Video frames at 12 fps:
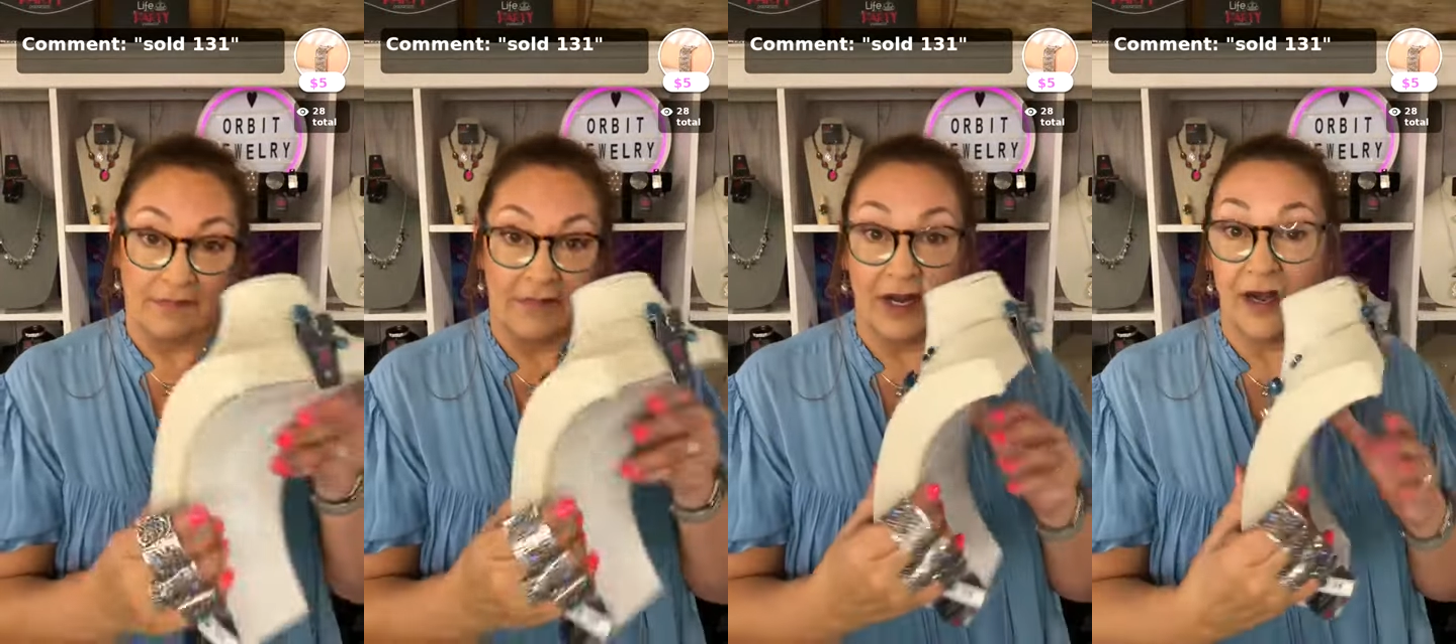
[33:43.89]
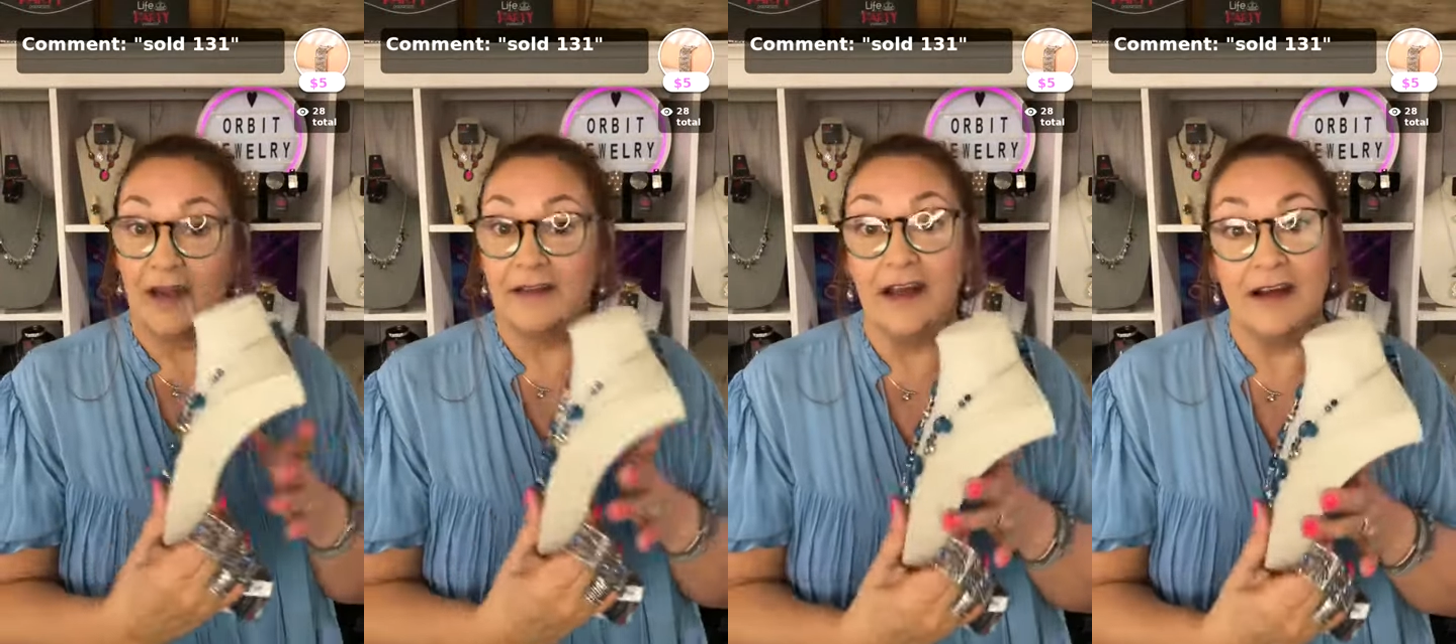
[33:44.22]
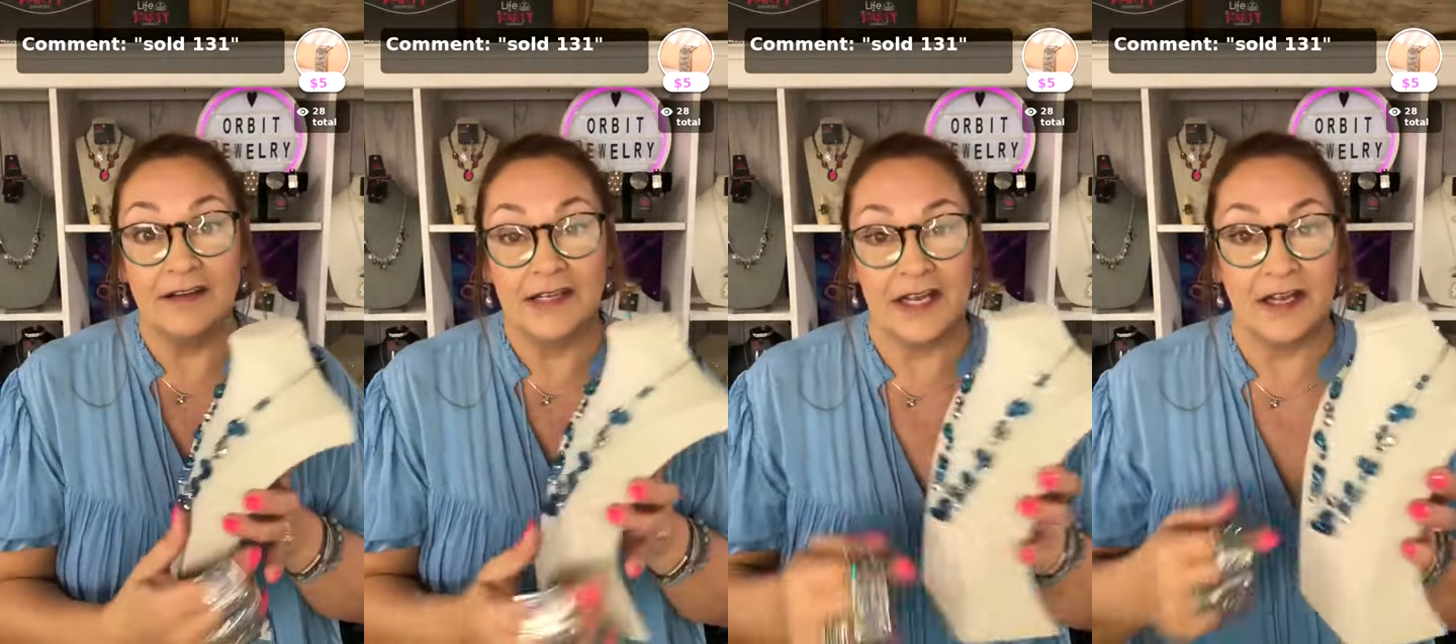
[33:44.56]
right, and a
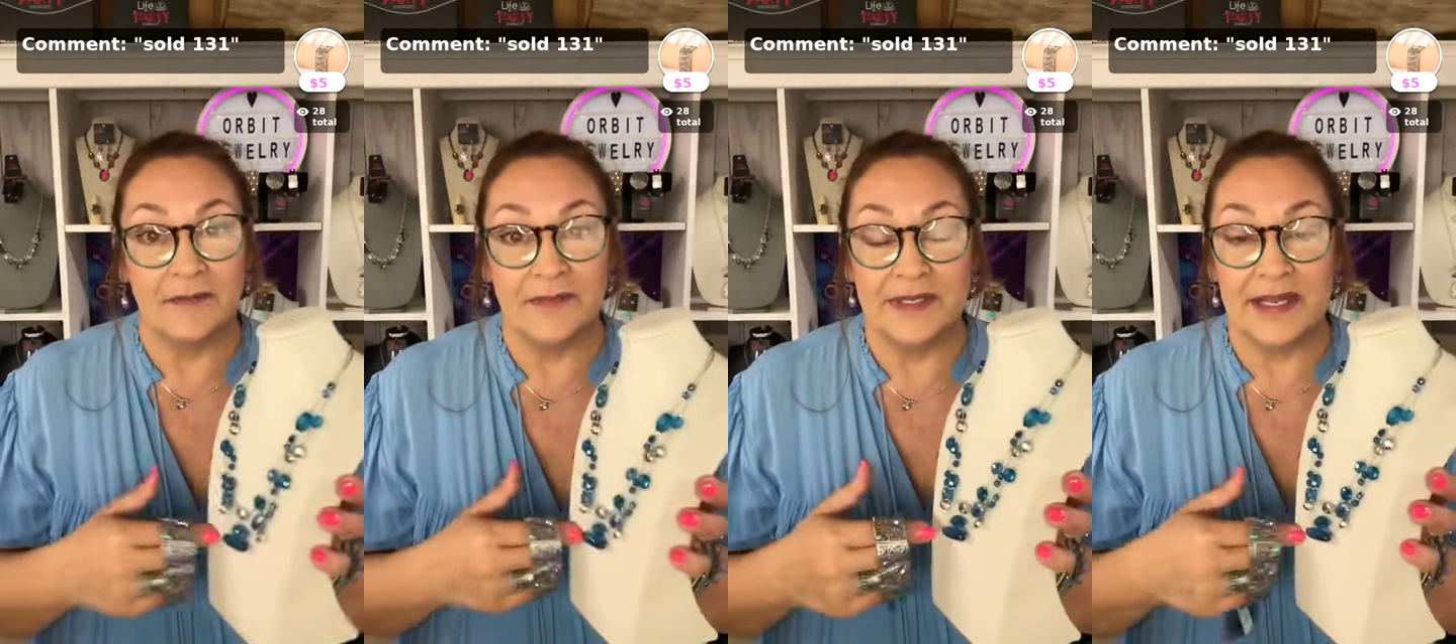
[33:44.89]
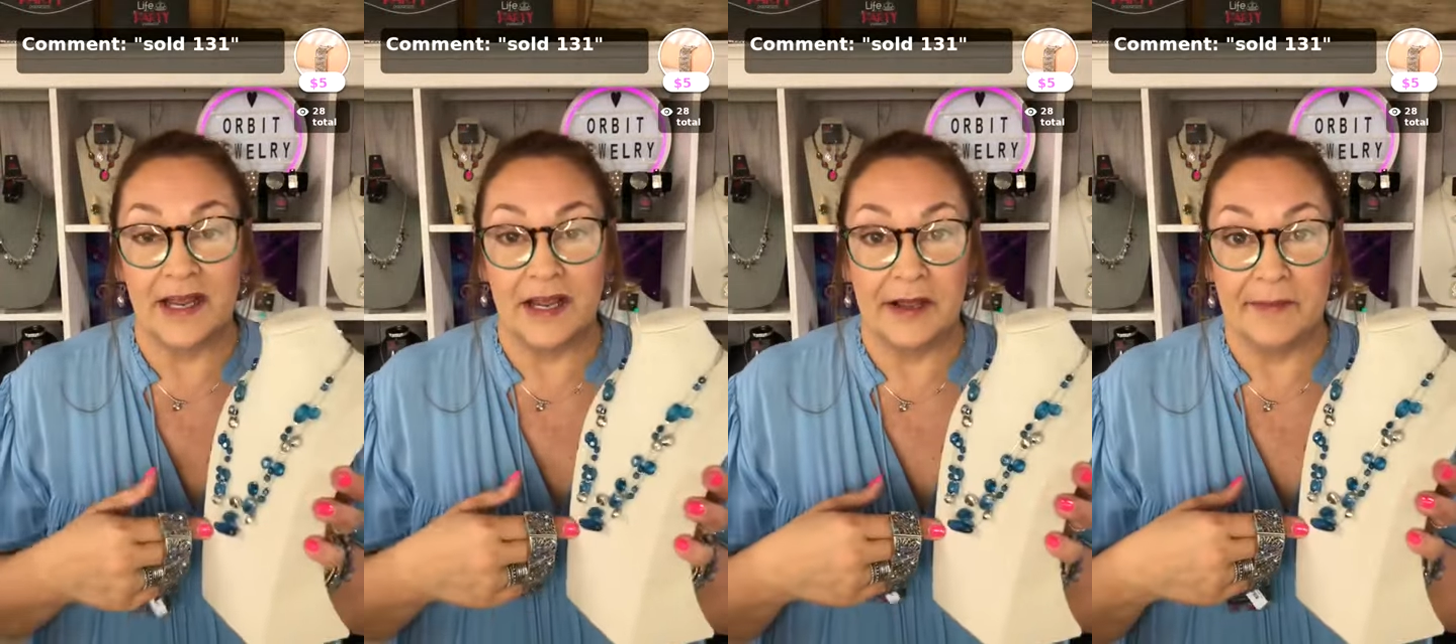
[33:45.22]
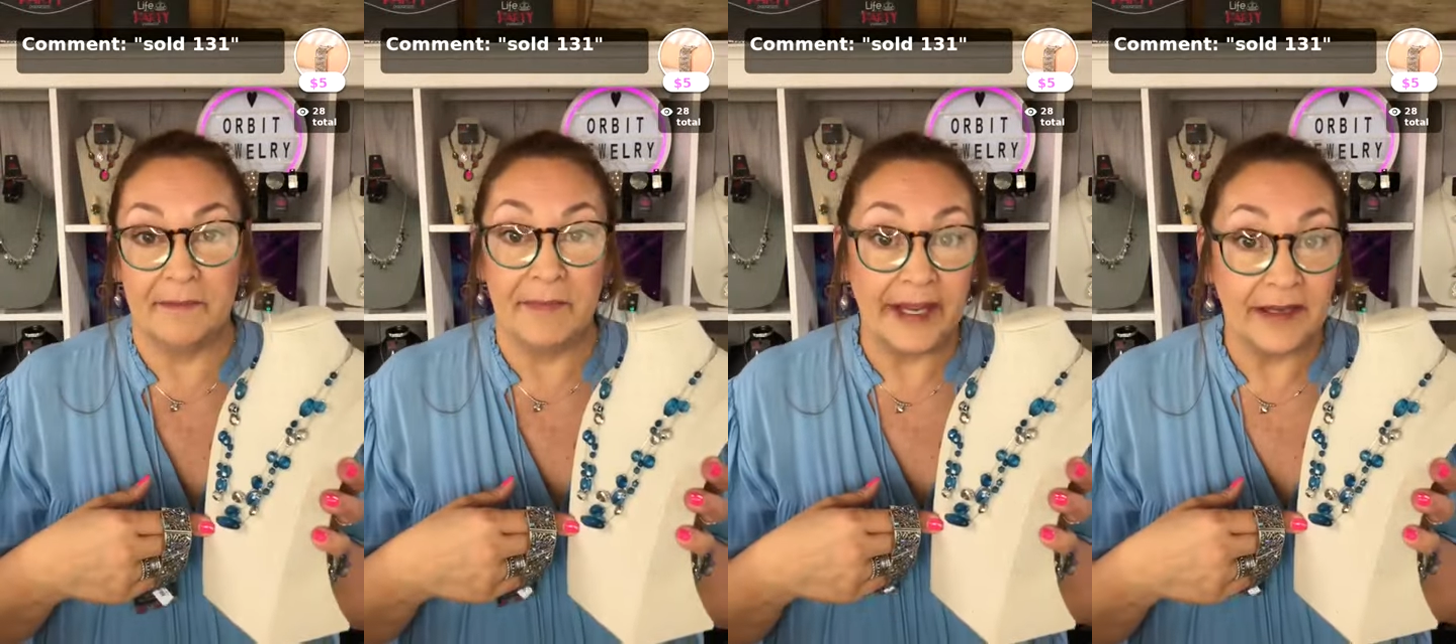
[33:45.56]
lot of times
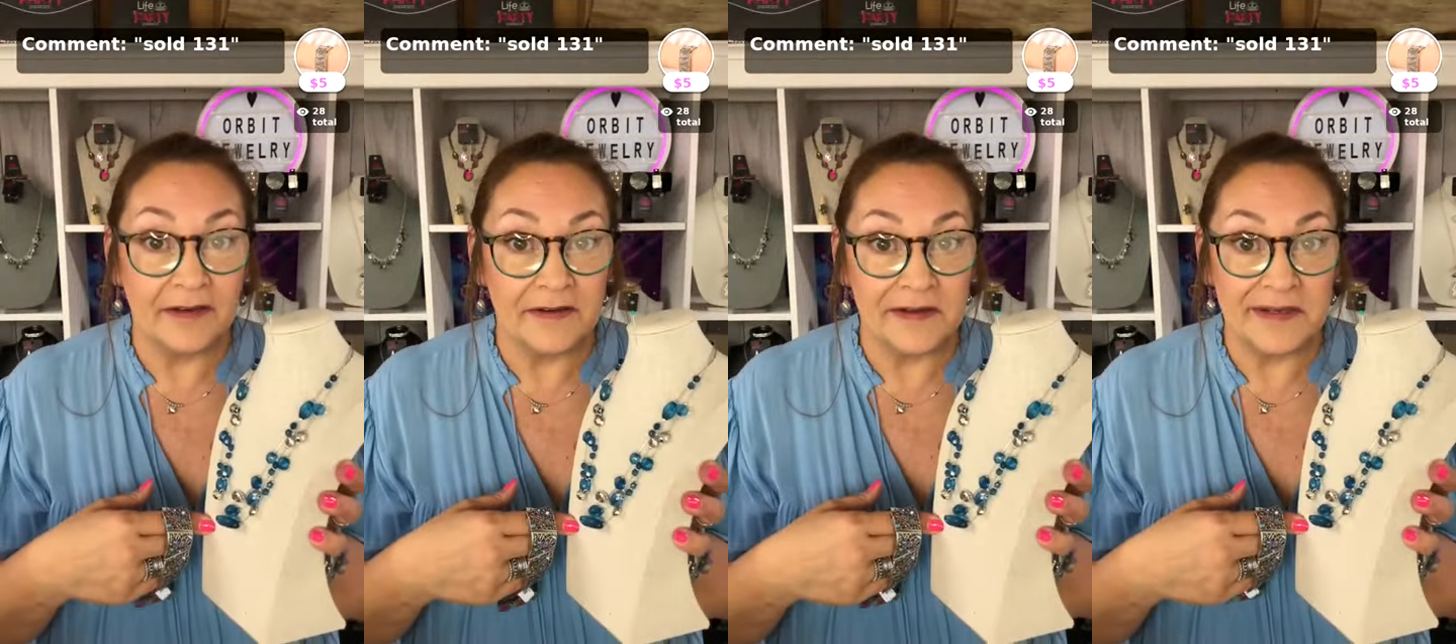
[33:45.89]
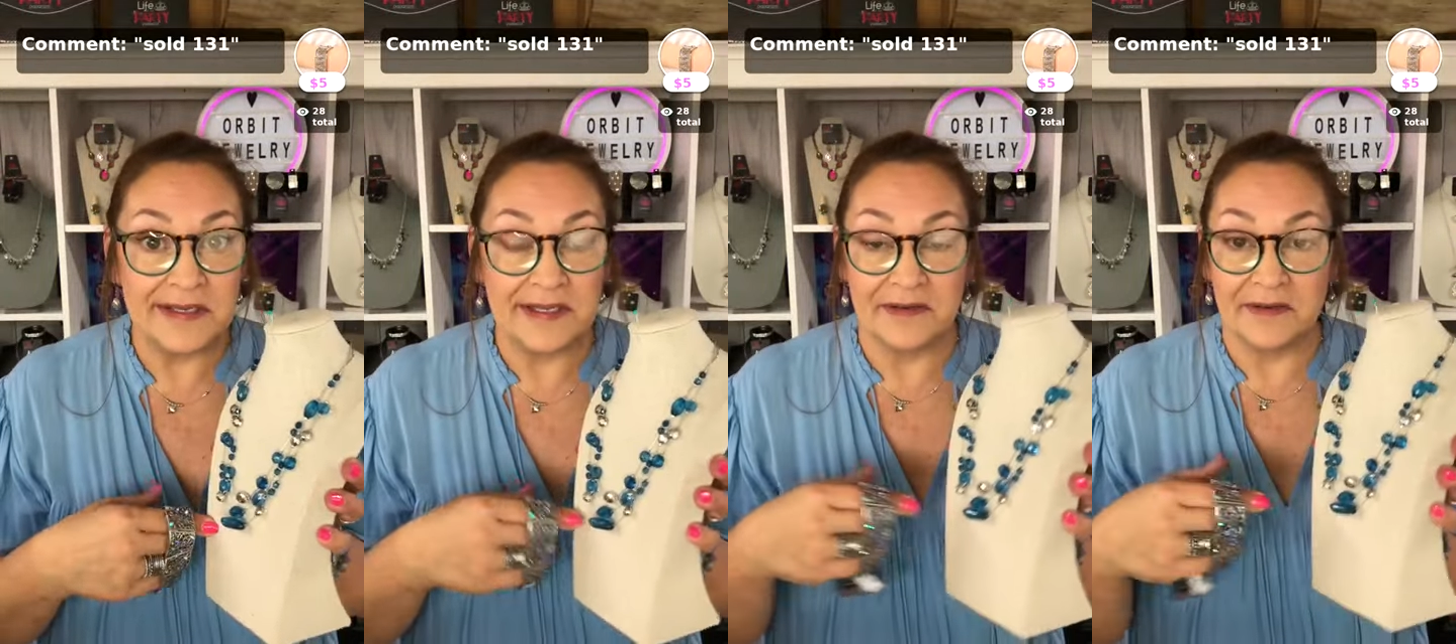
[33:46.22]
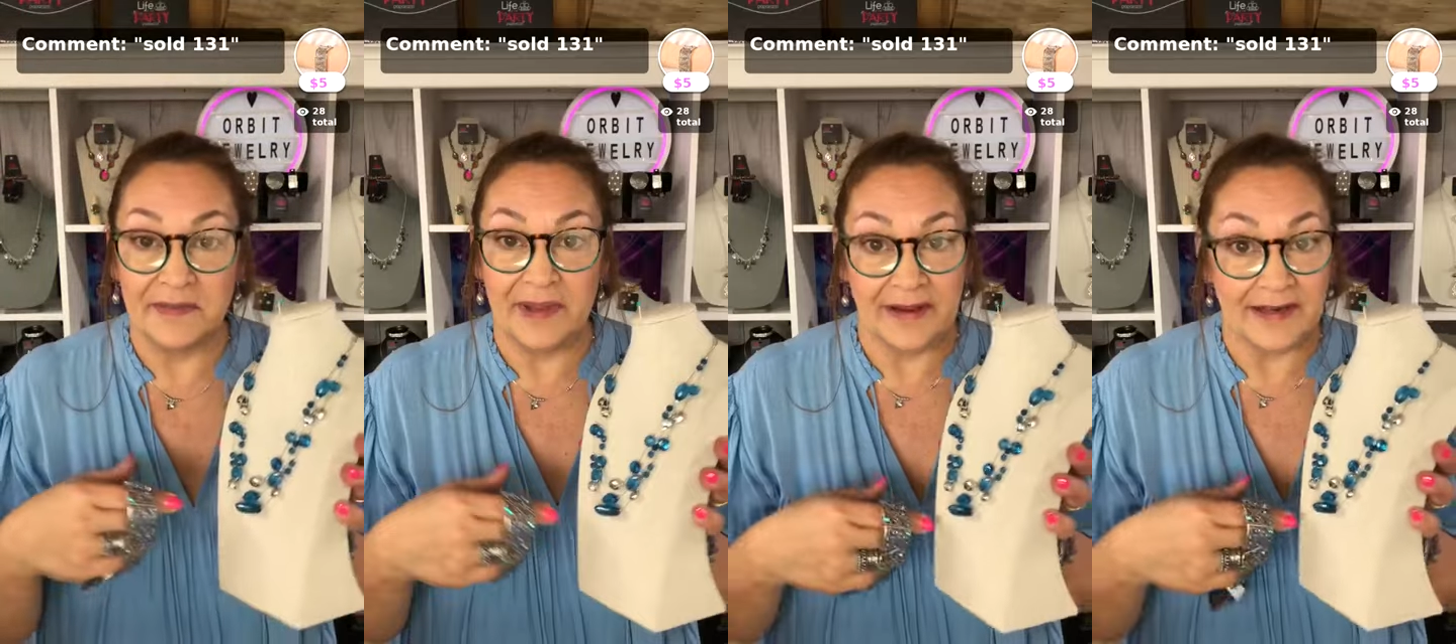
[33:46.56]
um, Michael's,
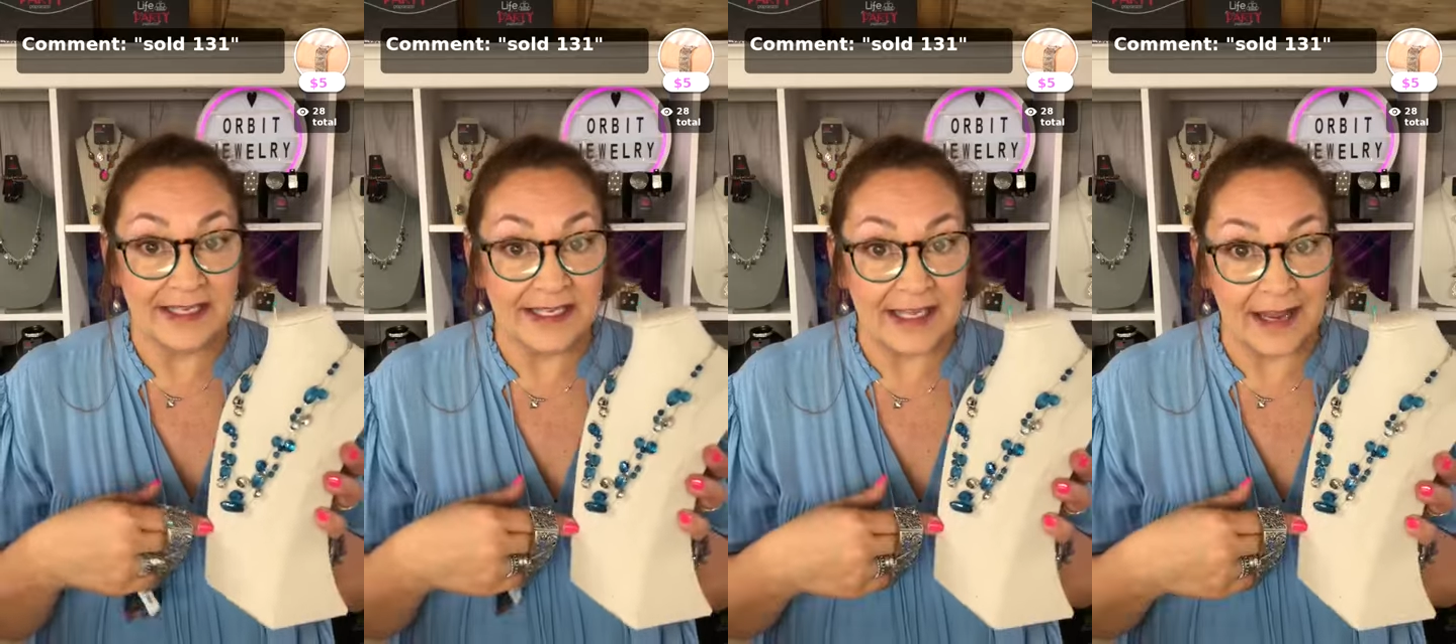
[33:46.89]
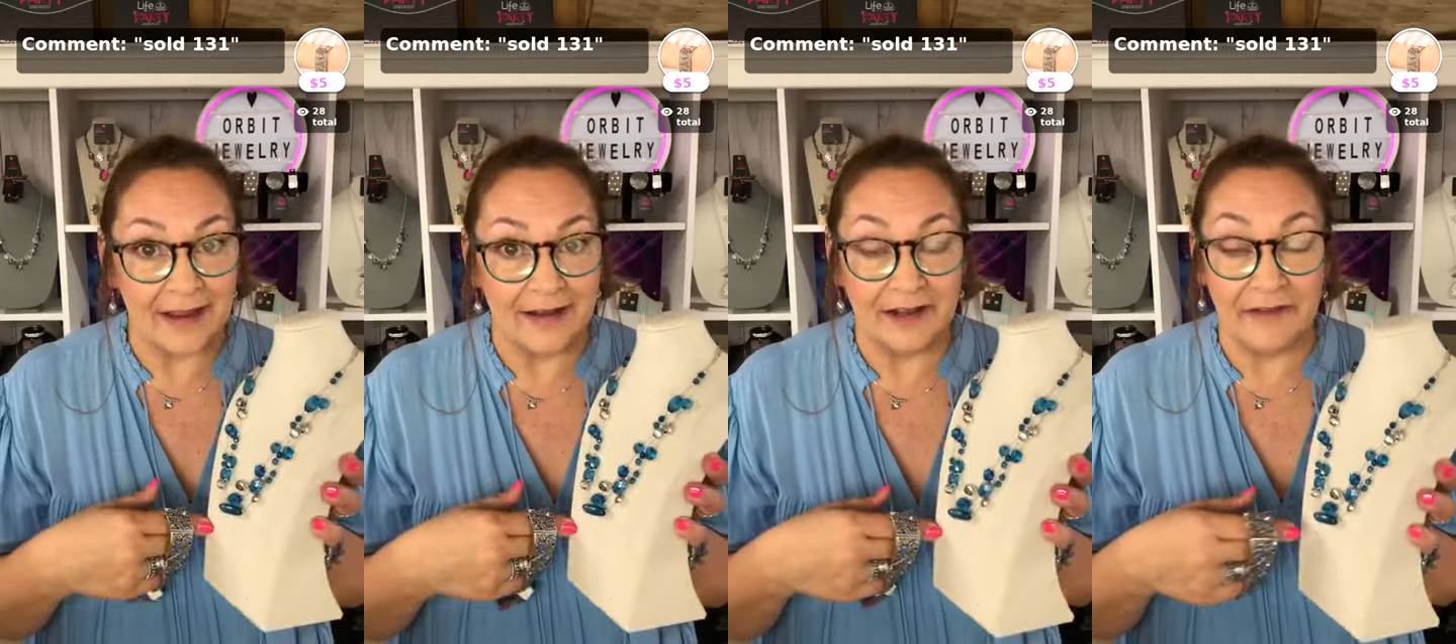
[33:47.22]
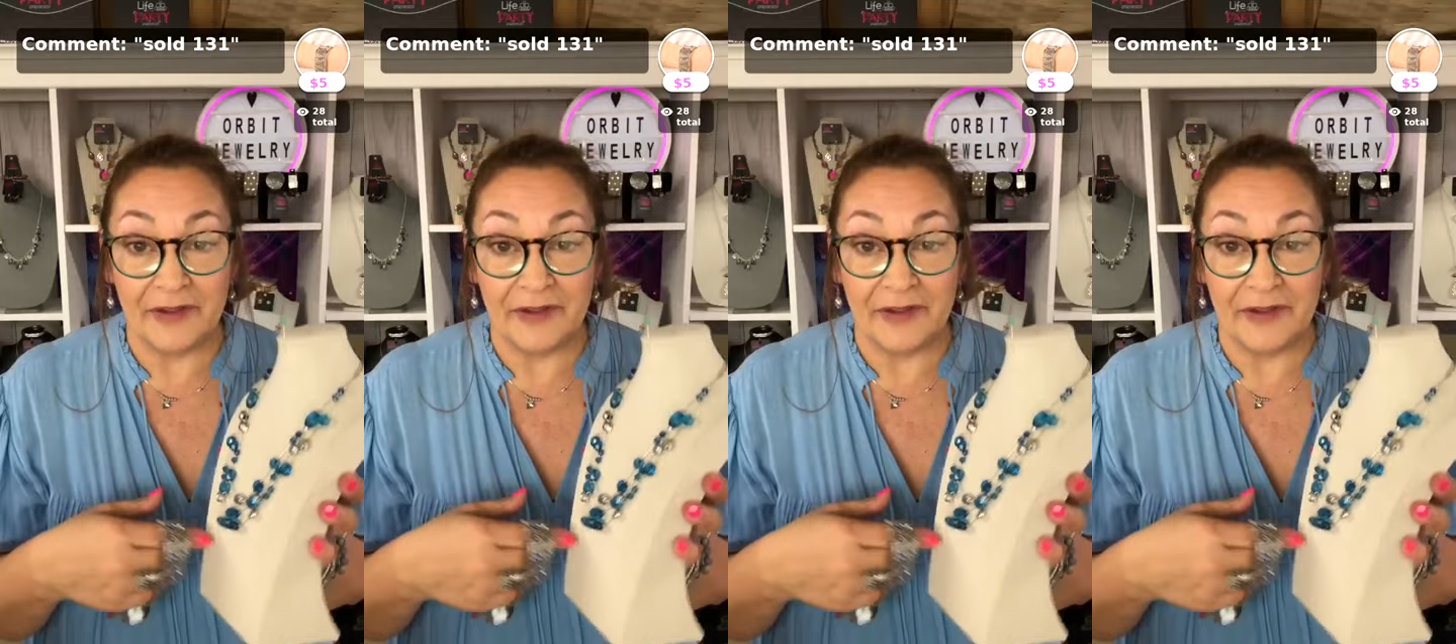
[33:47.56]
they'll be on sale.